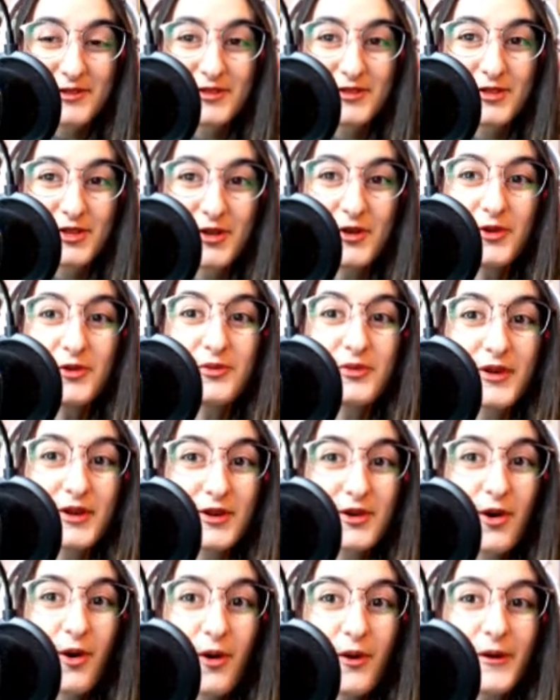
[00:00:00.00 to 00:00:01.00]
to
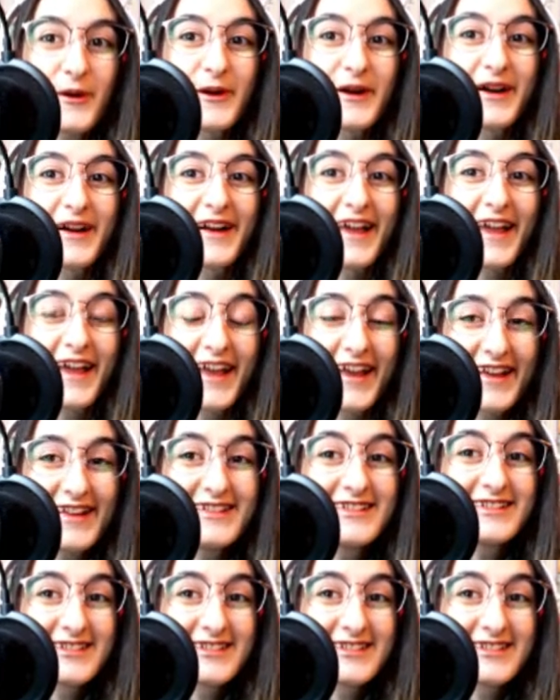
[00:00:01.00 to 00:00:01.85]
record in